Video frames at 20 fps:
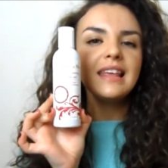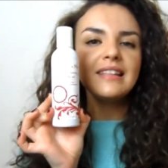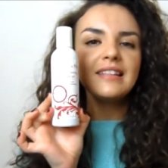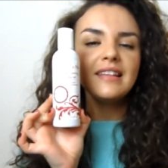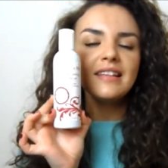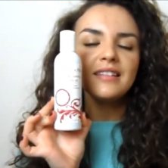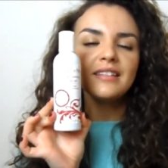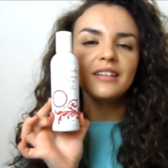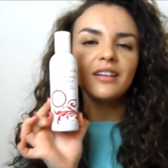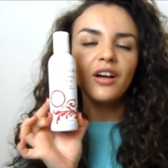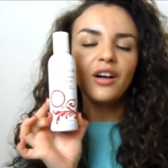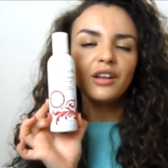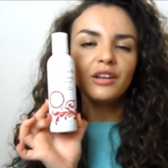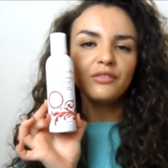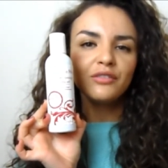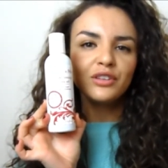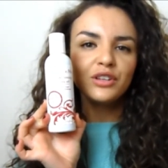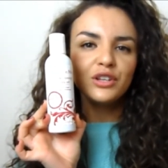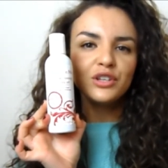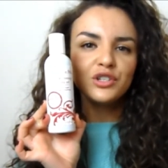This is a
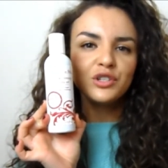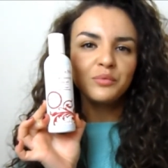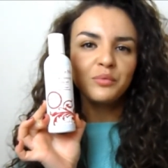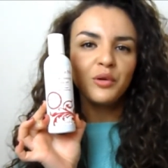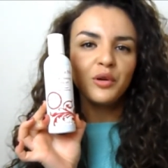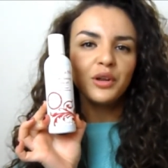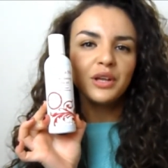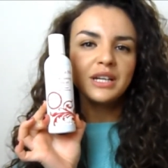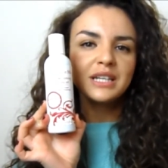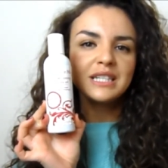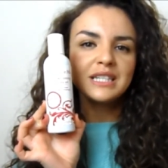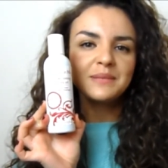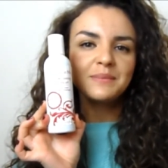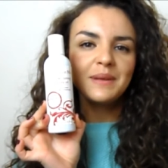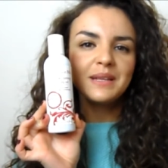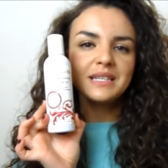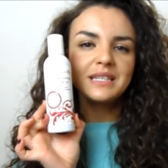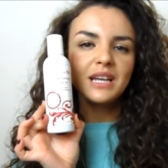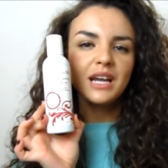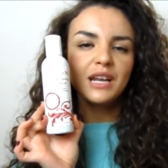kind of unusual product. It's
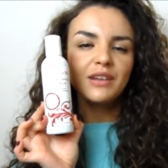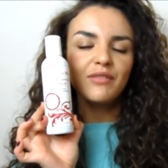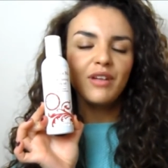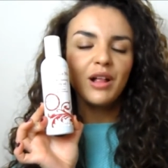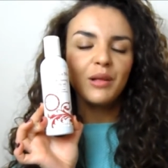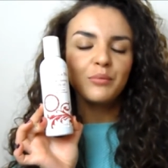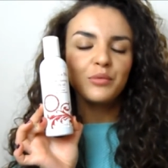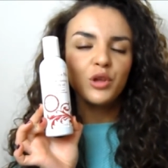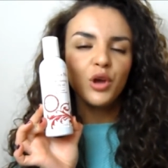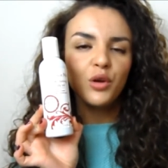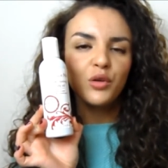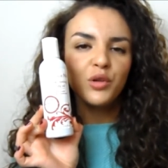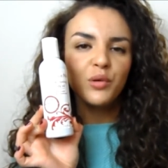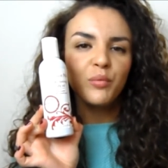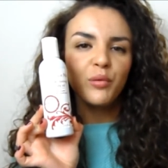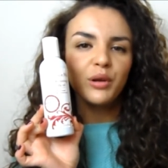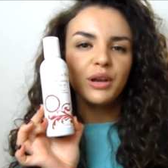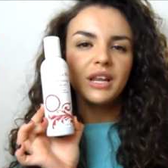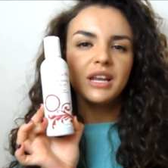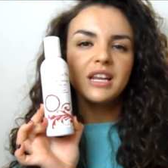meant to kind of help tone
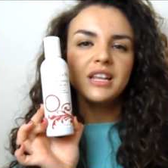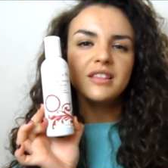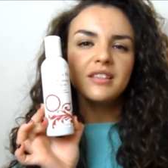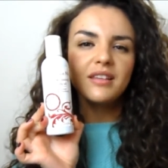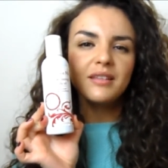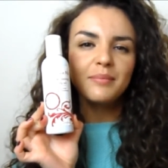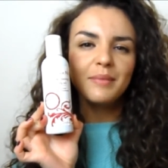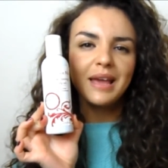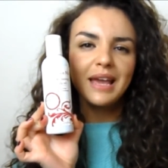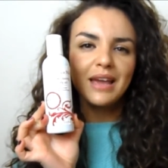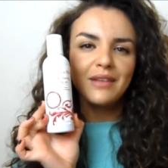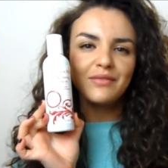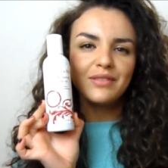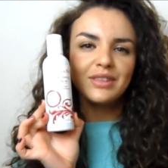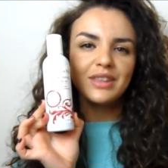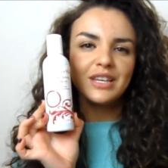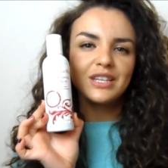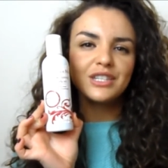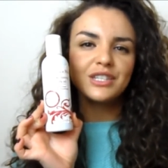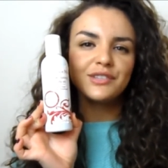your body, and it does make
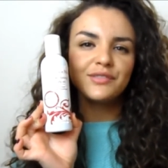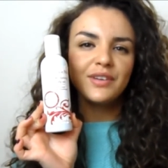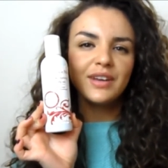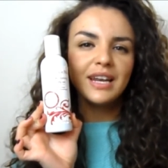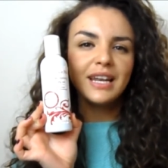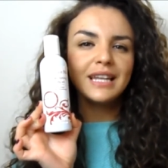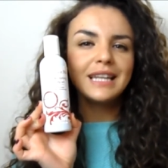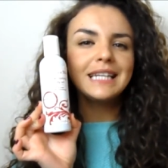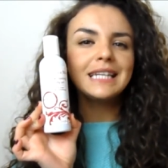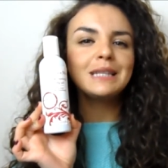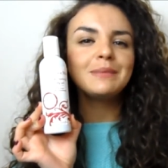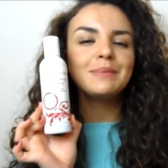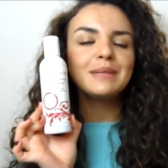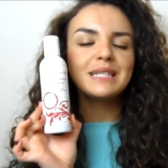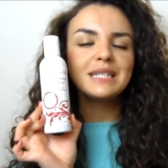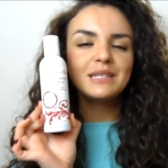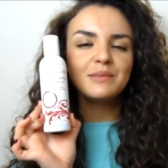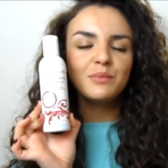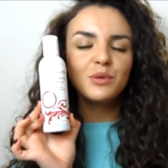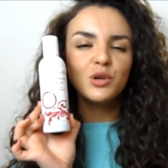everything just feel a little
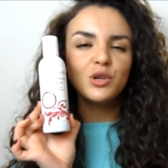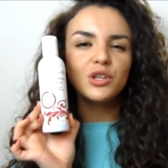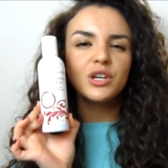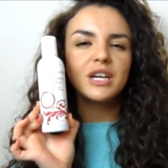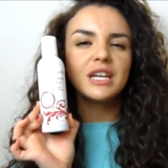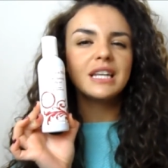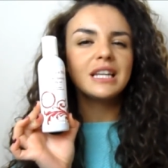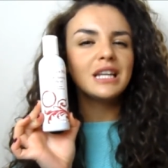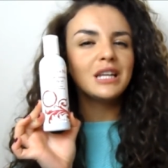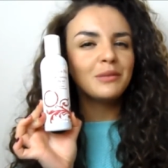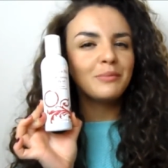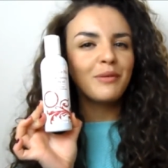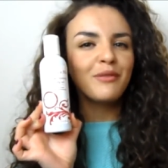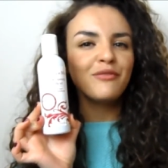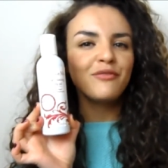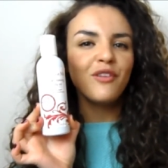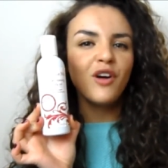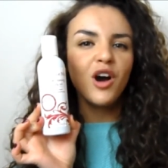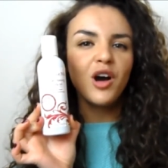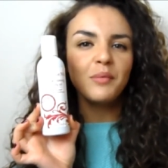bit smoother and a little
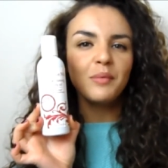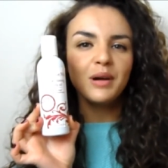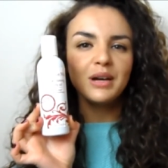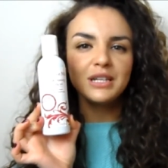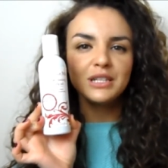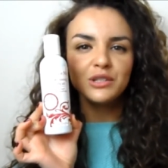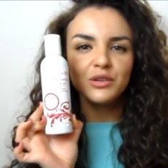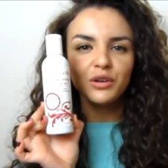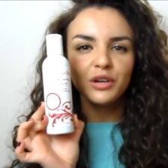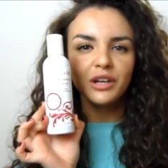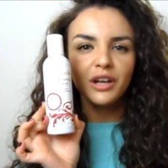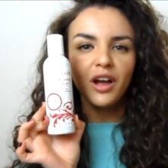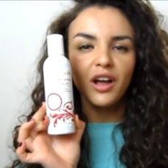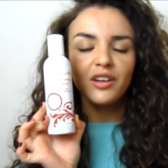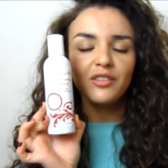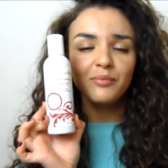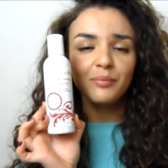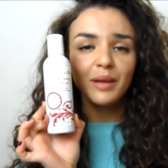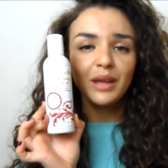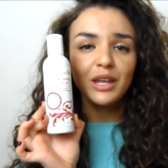bit firmer. It's not going to
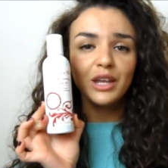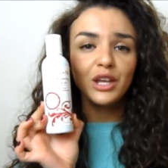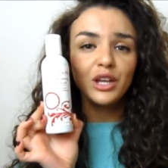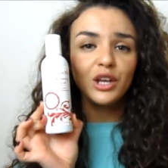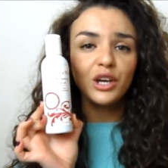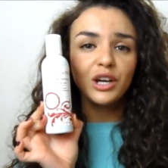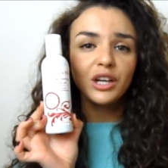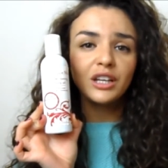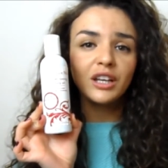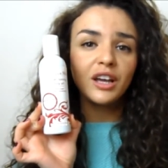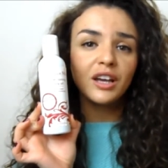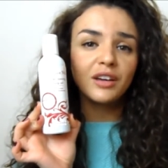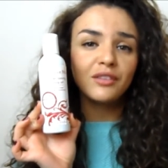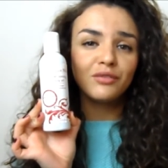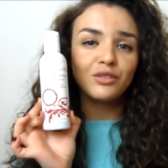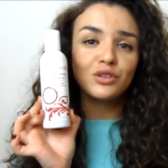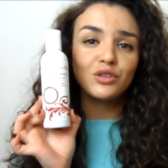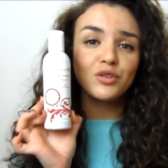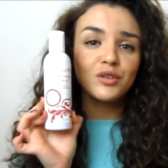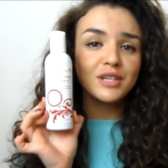kind of make you look like
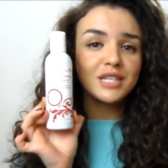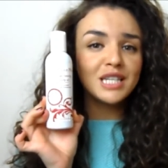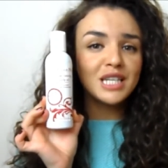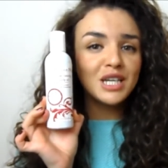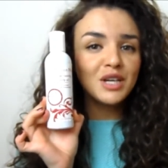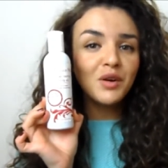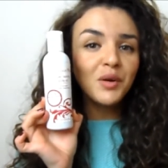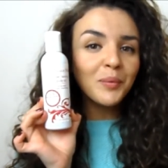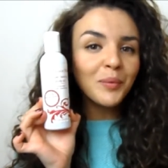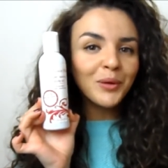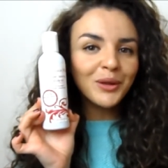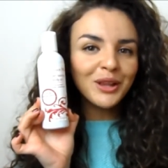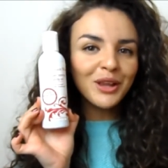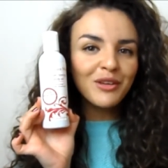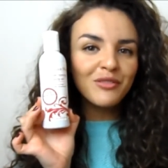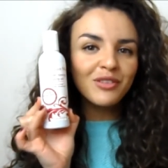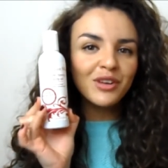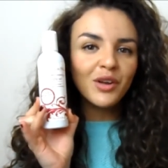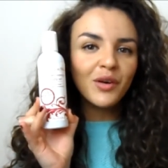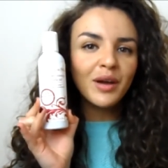a Victoria's Secret
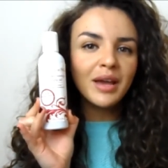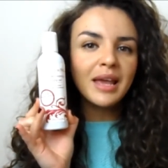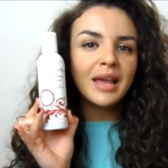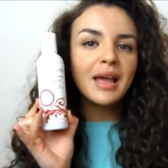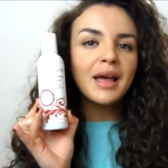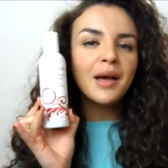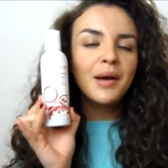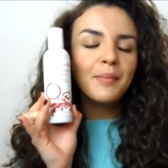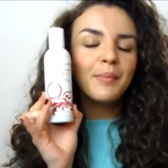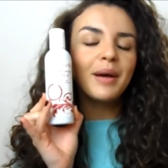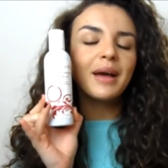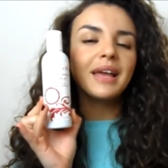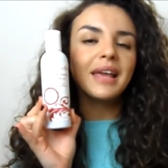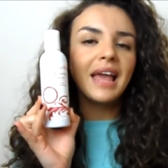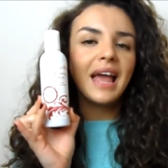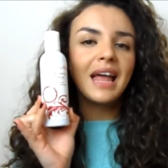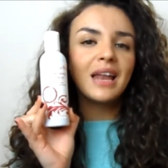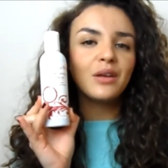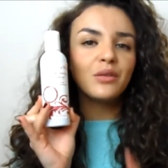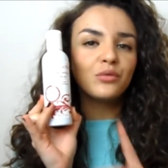model overnight, but
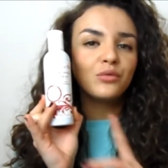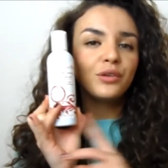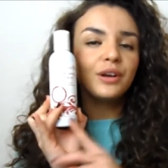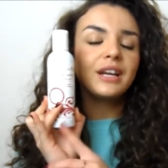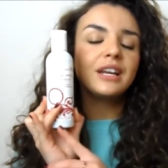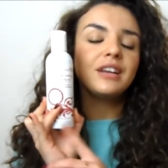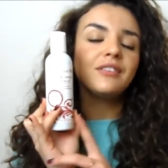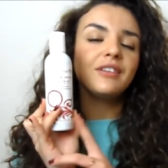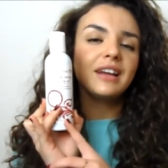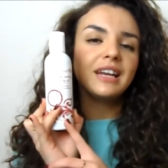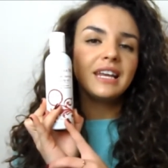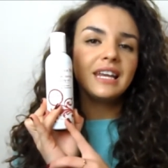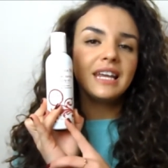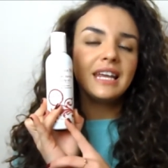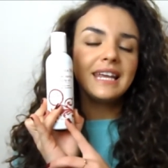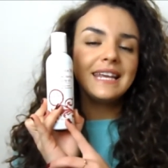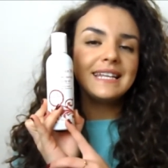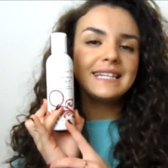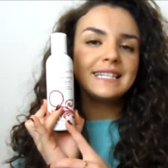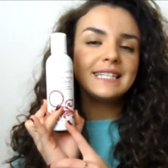again, really, really
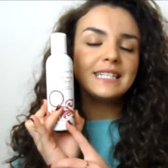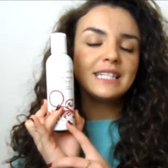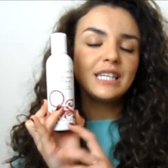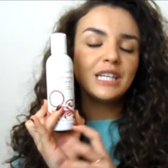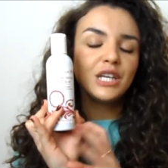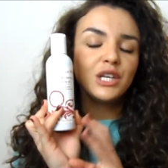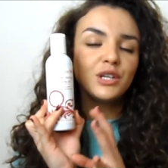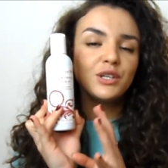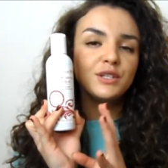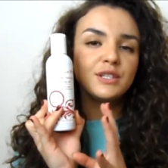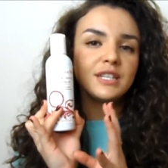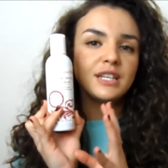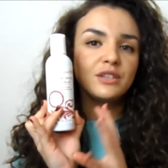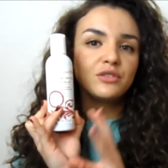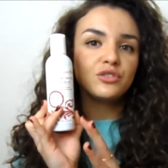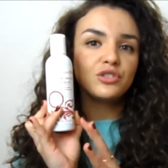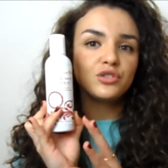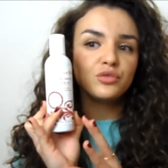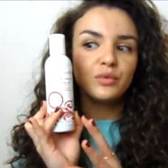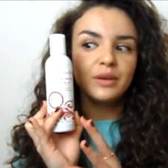easy to use
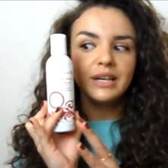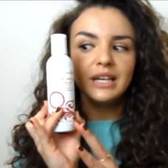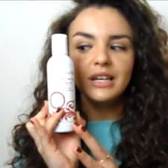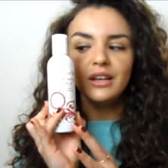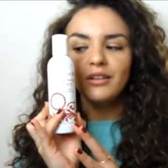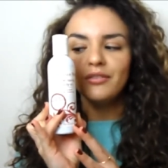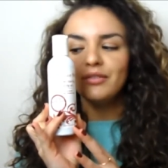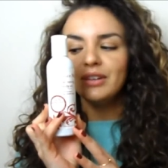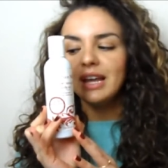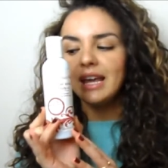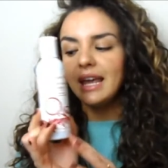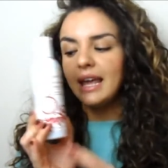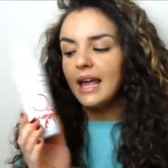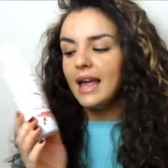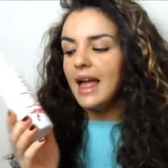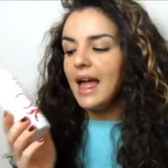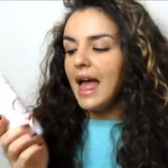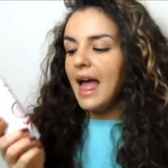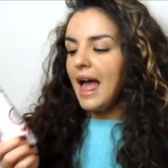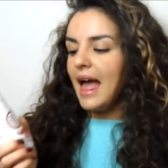and just really lovely.
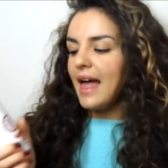